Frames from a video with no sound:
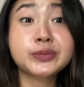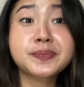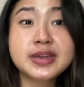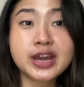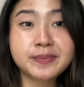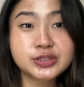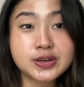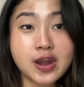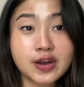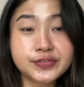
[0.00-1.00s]
me coming to
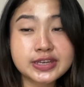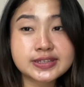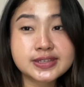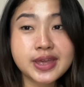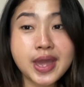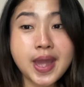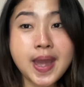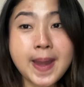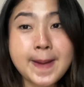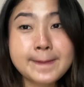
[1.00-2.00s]
the office,
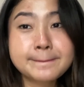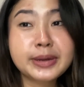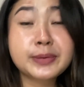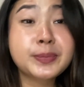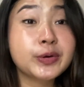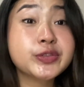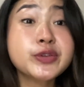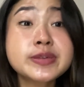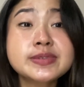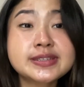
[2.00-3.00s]
but both
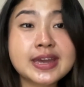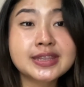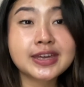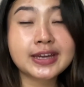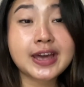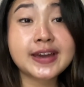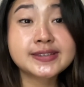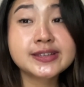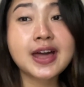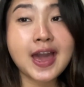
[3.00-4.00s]
of them said that I
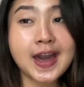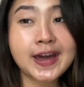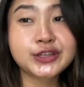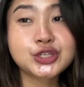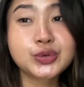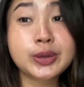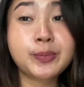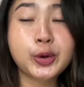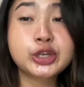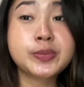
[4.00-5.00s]
still had to
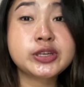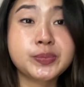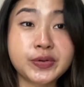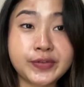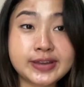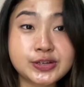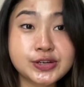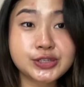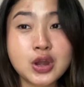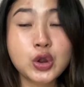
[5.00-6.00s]
report to my
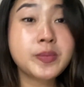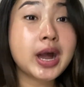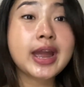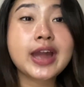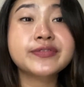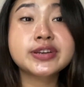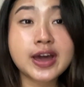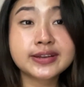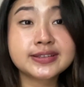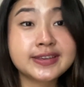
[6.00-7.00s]
supervisors, whom I have
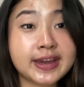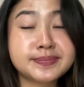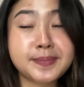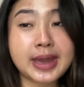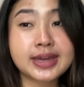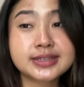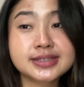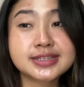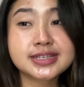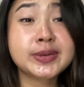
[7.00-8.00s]
not yet met.
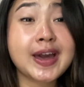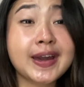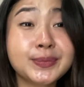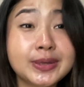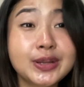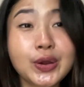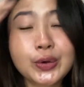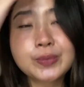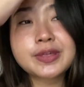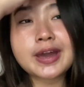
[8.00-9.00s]
But I really
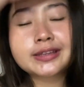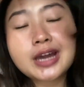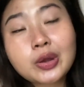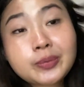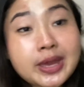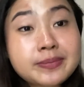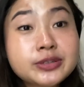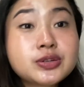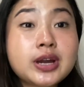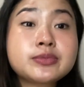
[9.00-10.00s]
hope that I will be
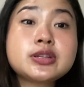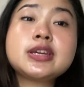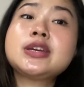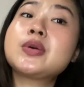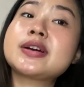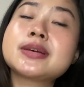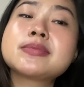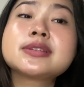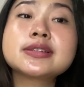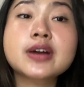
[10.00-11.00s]
able to come to the US
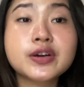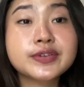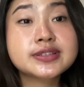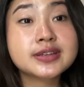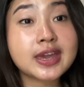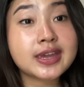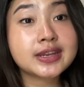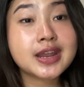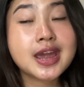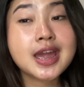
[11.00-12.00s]
Embassy's office
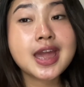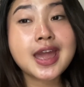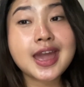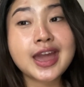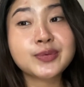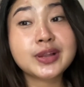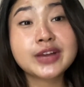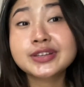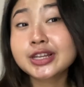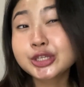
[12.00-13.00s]
again, and we'll
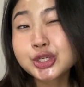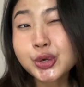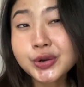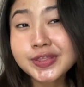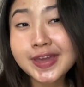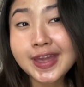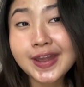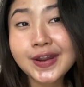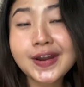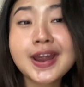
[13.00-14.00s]
have a little tour
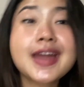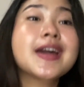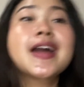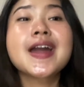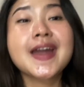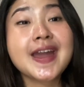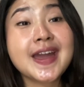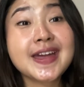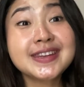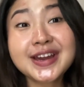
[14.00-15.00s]
there.
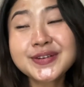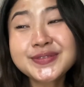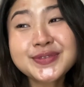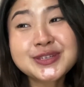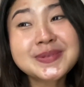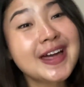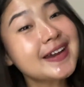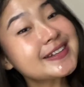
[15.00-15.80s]
And yeah, wish me luck.